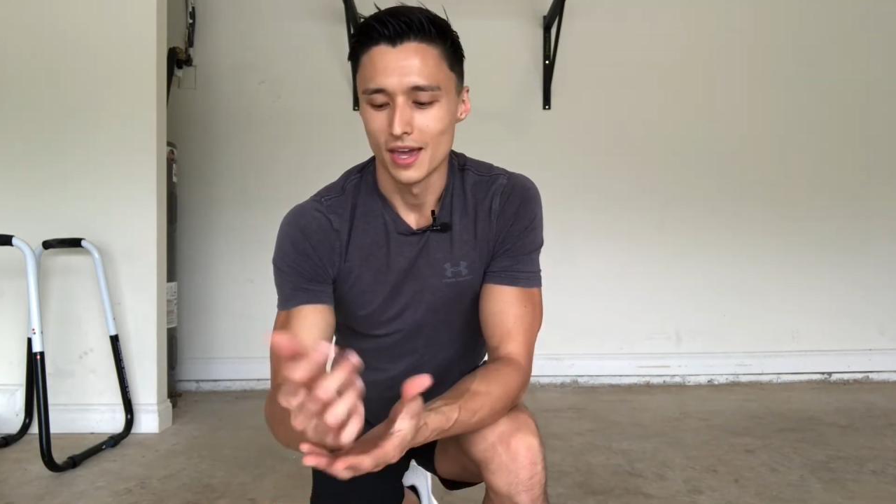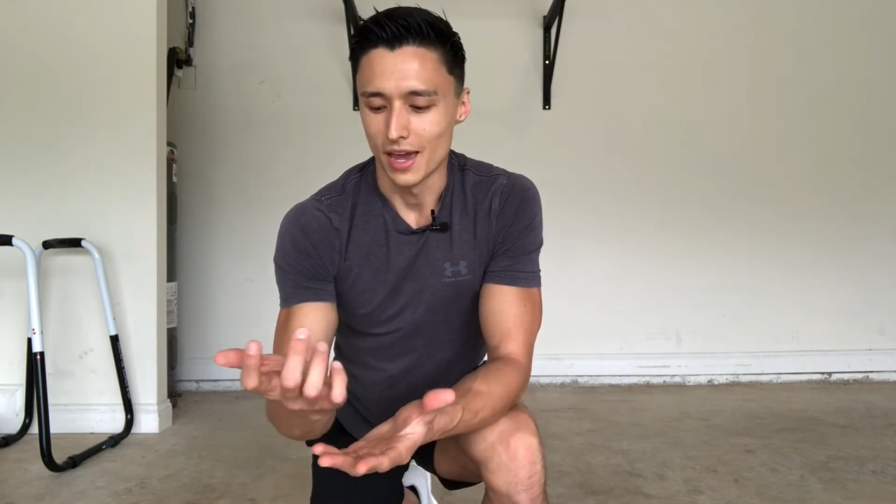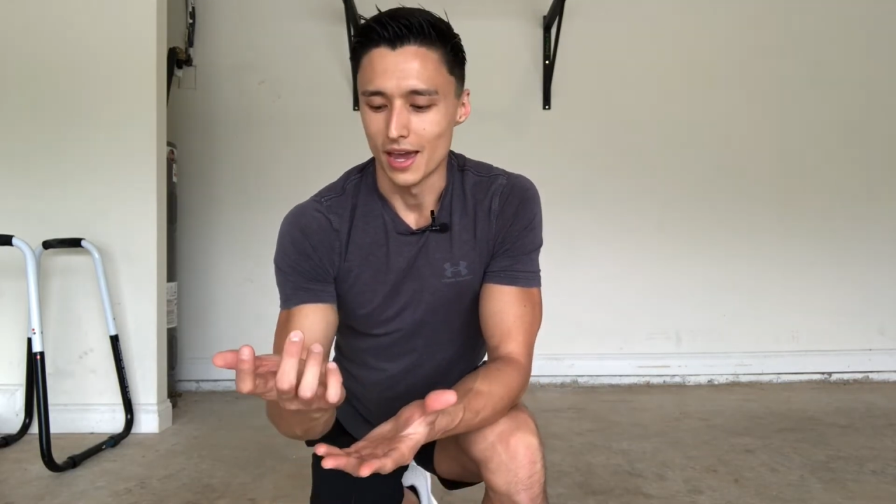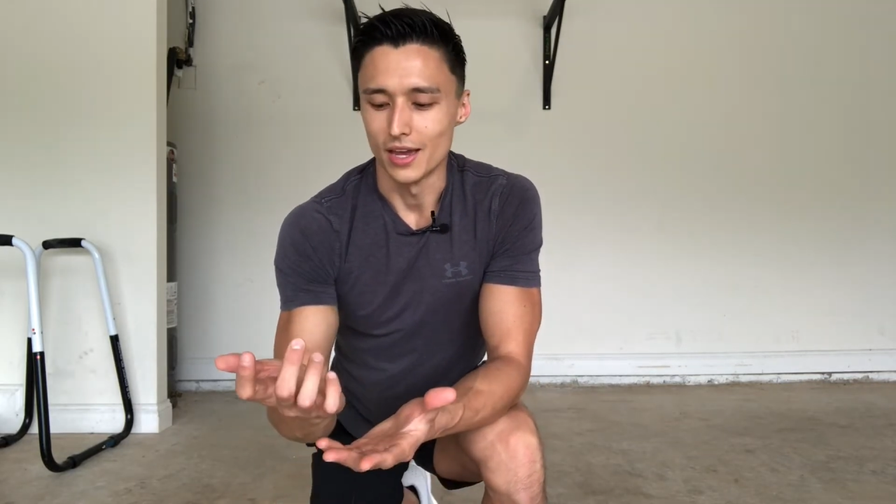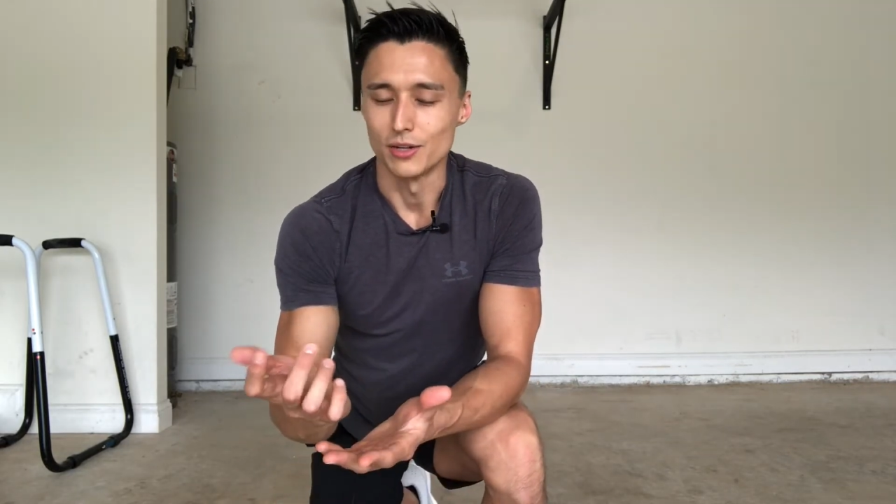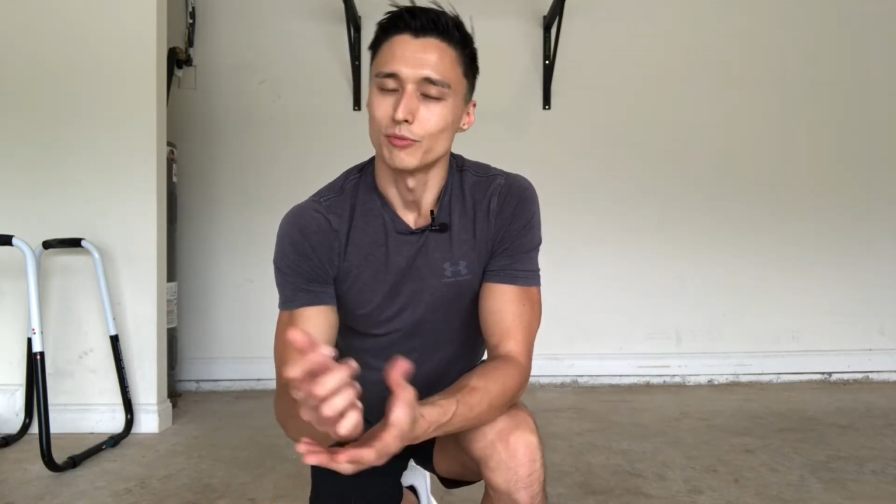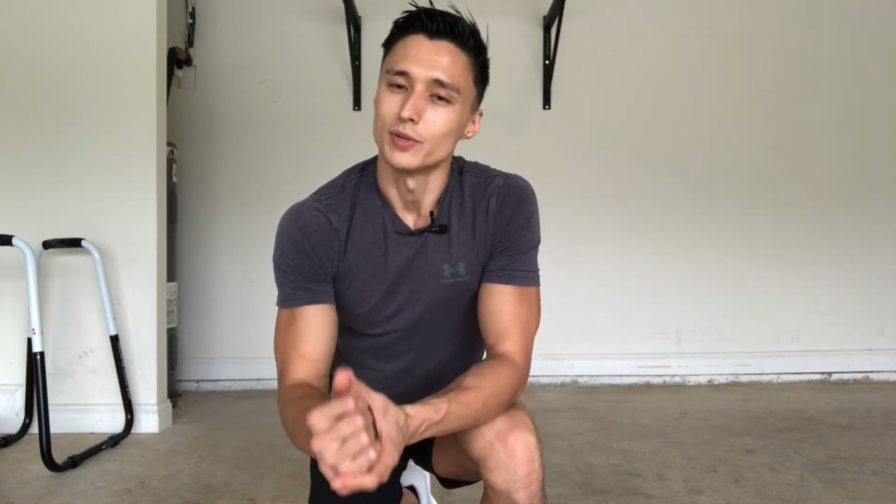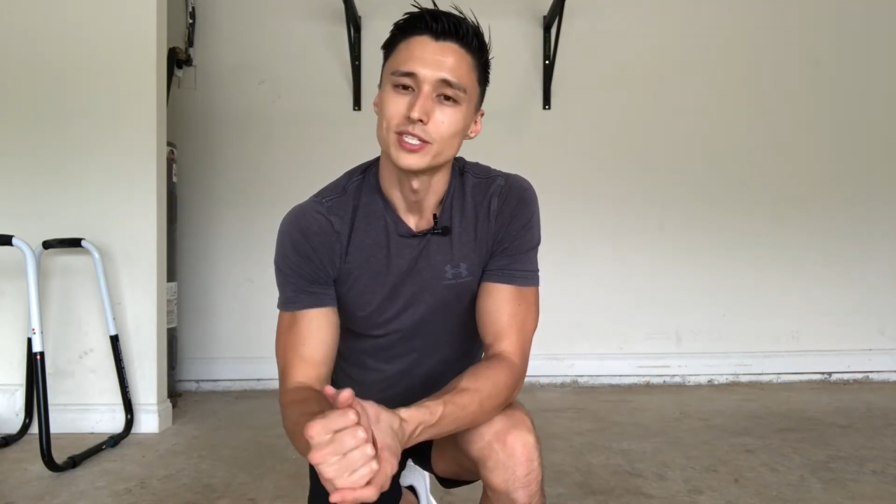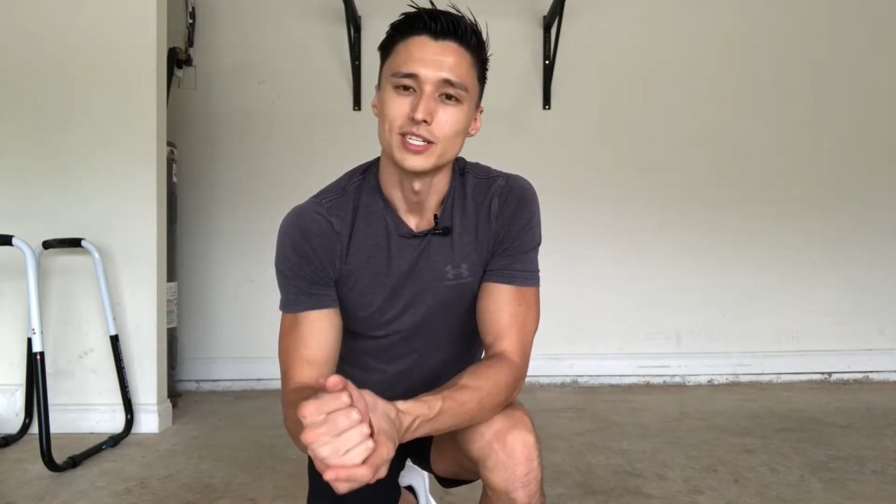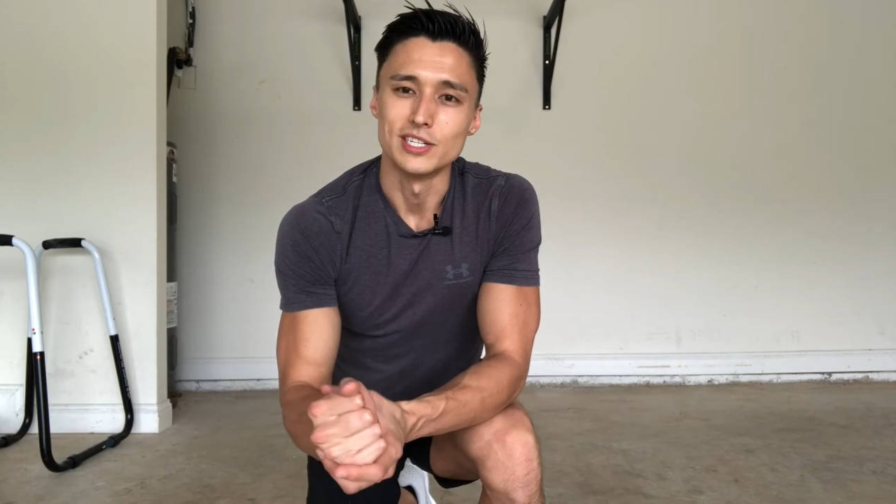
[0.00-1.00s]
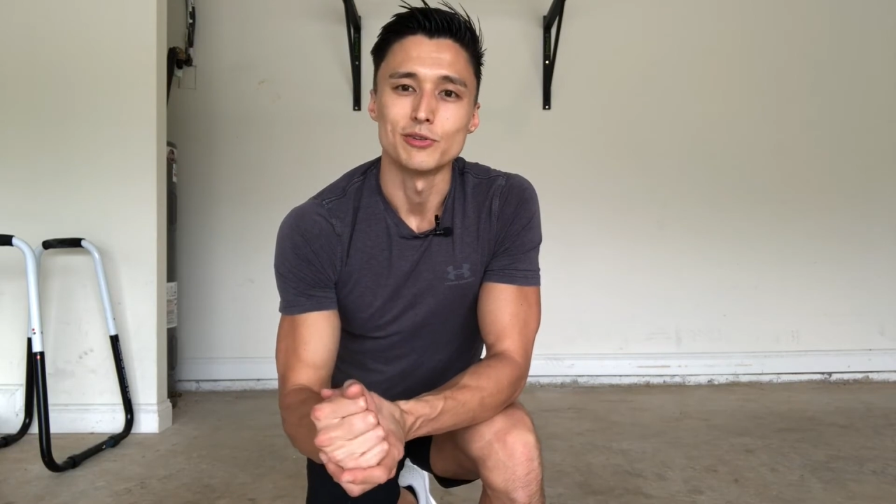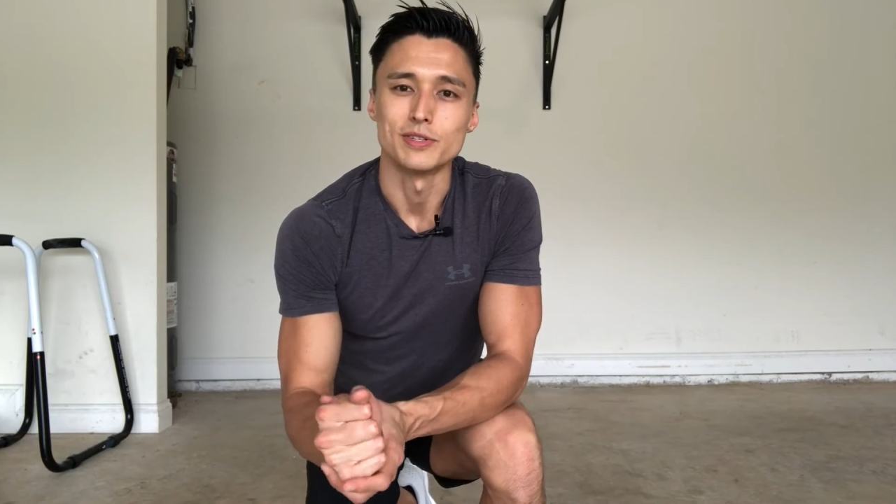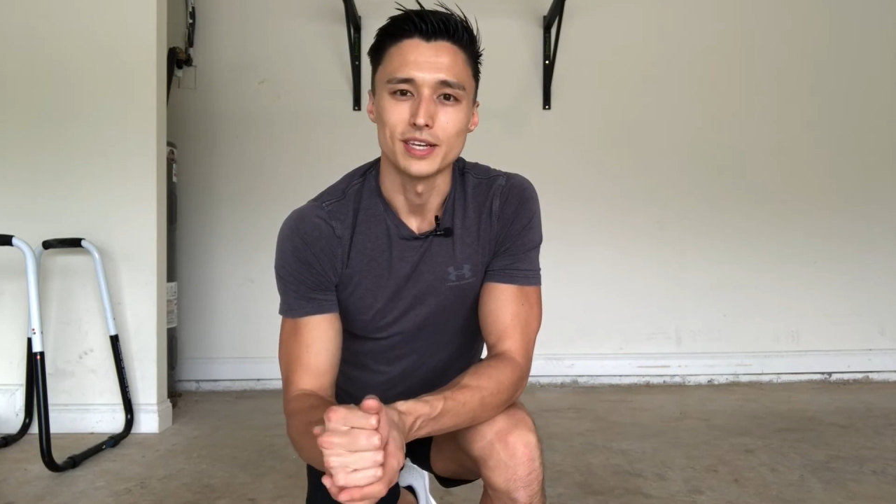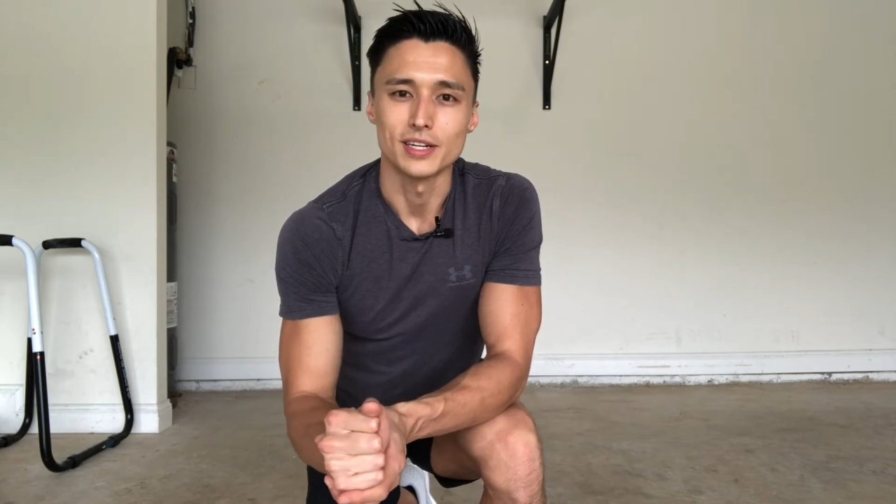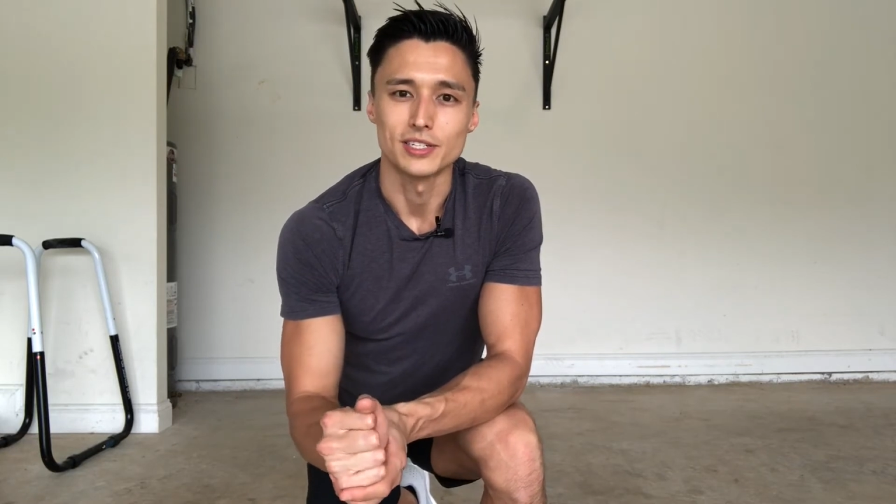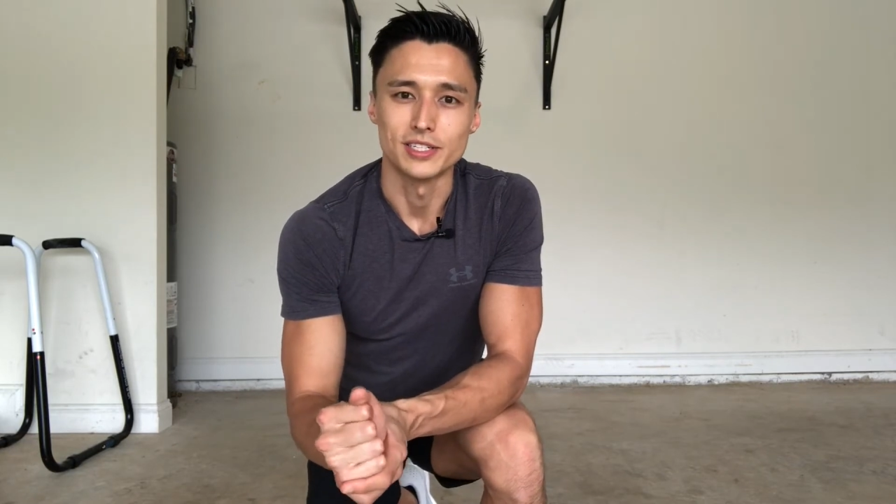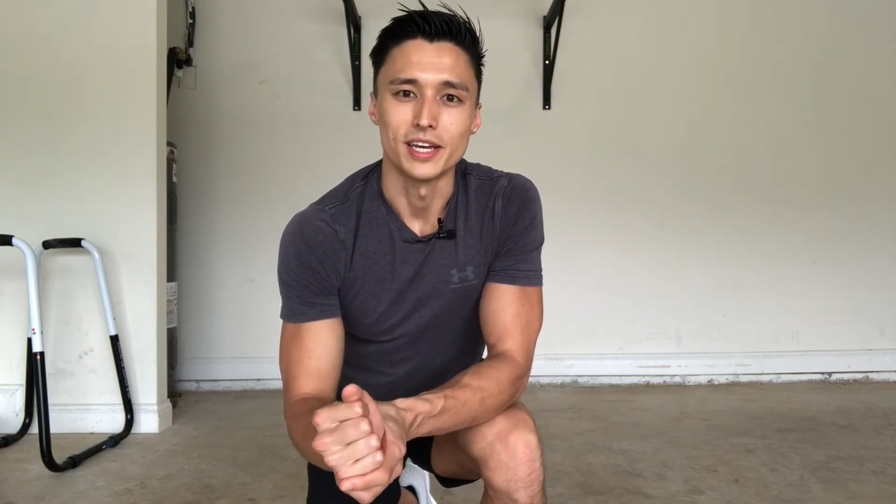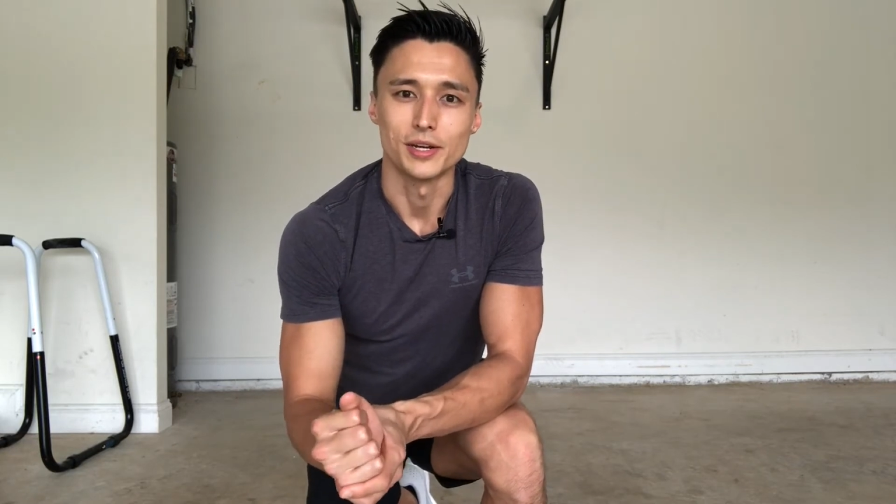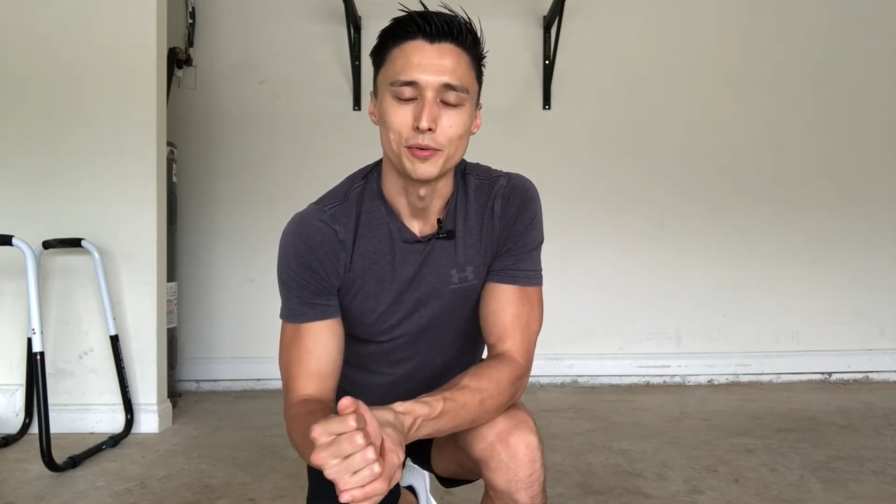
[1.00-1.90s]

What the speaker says: and wrist injuries actually take